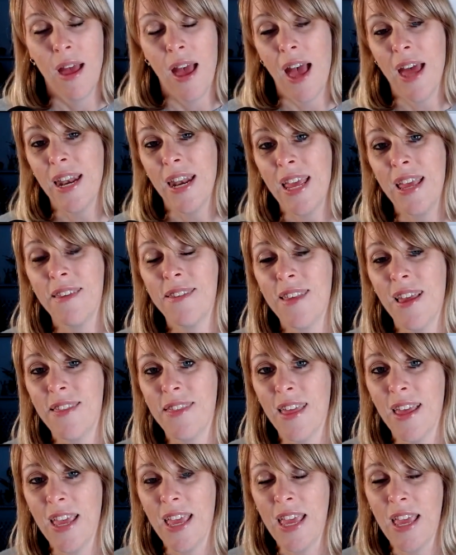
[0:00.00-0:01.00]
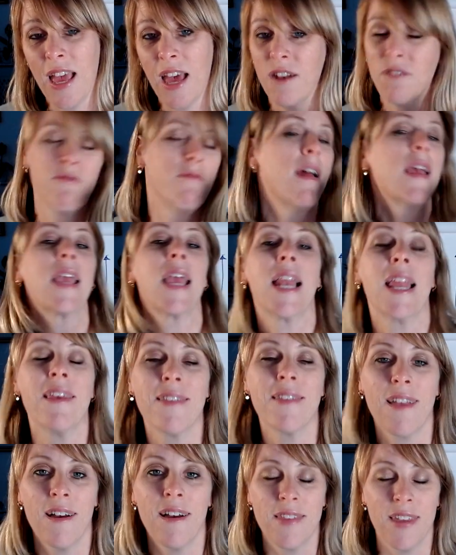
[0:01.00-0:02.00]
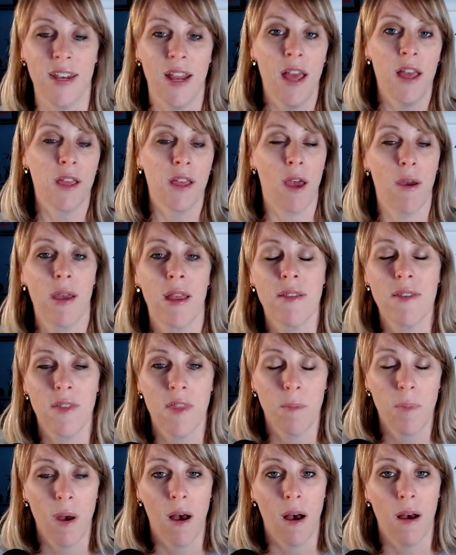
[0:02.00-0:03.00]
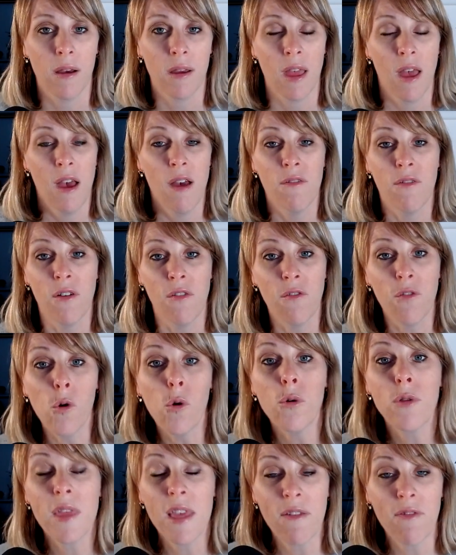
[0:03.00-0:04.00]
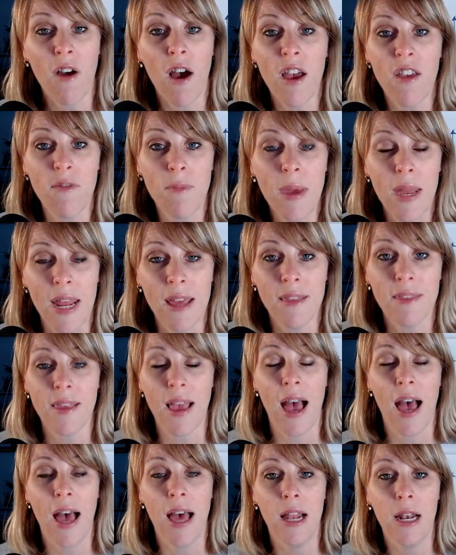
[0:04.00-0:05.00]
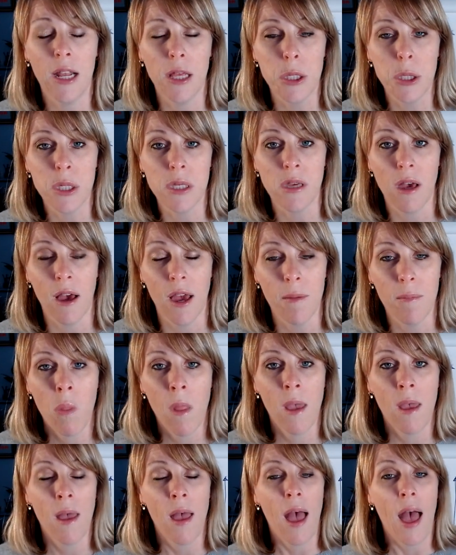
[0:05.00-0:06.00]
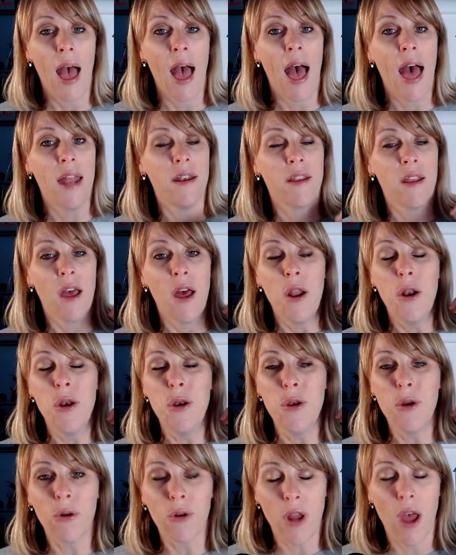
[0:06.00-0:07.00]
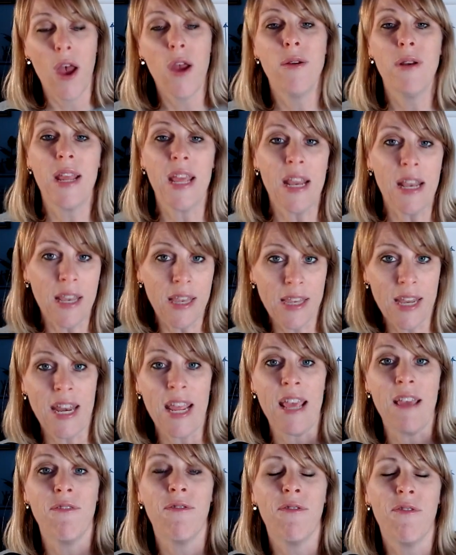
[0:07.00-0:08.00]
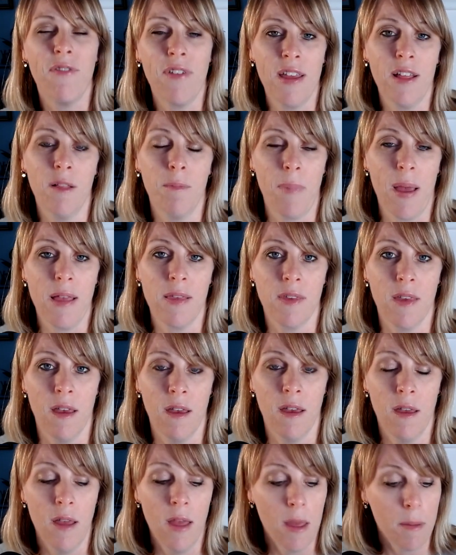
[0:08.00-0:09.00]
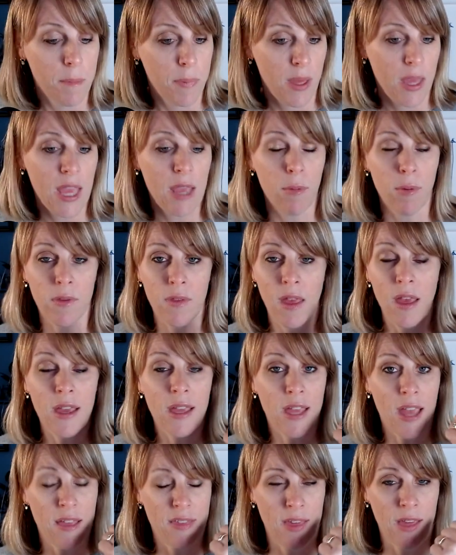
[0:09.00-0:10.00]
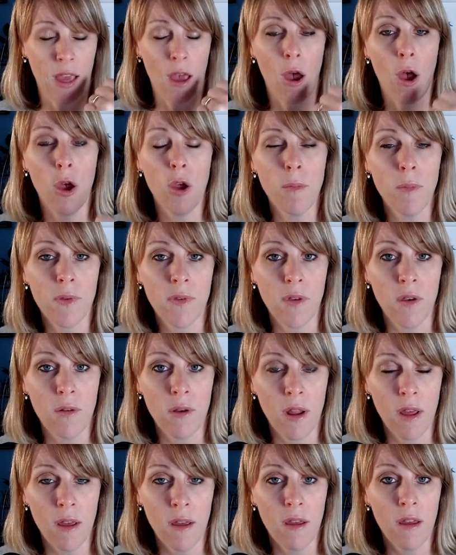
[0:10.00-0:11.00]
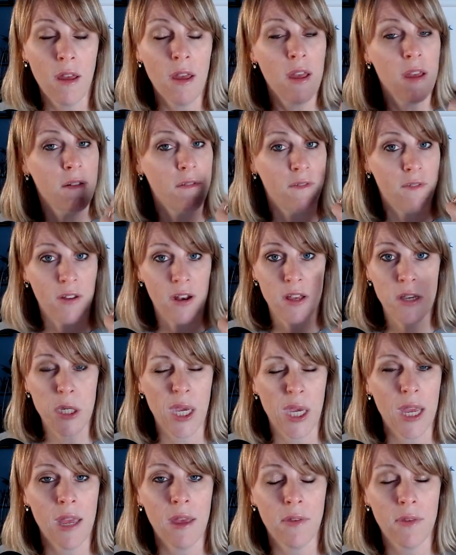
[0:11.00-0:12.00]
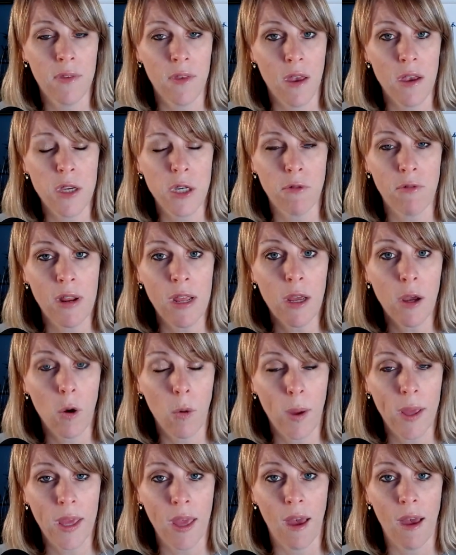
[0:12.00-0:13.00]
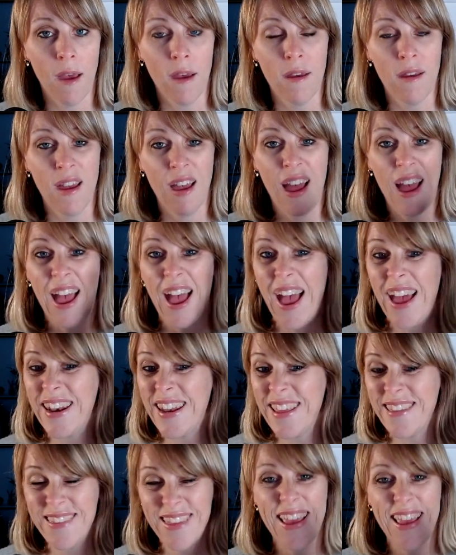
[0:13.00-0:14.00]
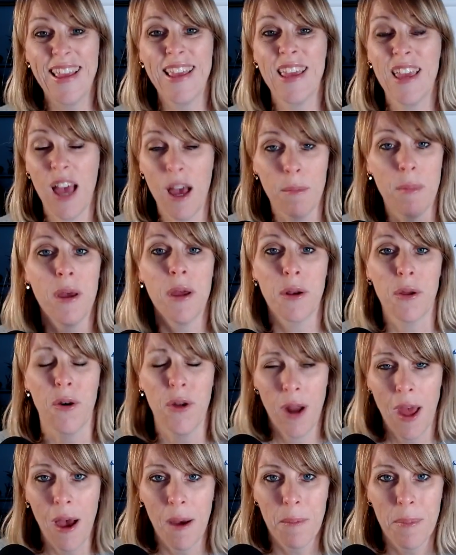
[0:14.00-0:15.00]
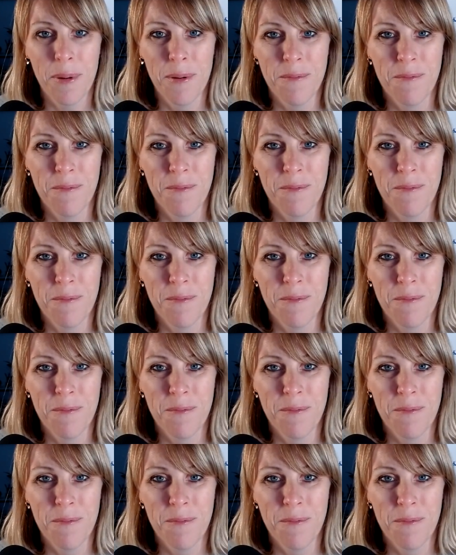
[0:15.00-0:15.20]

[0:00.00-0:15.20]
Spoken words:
And he said that he had regularly started going into the park for 45 minutes at lunchtime. And not only did he feel better, but he was getting home sooner, finishing his surgery quicker, and his income had gone up.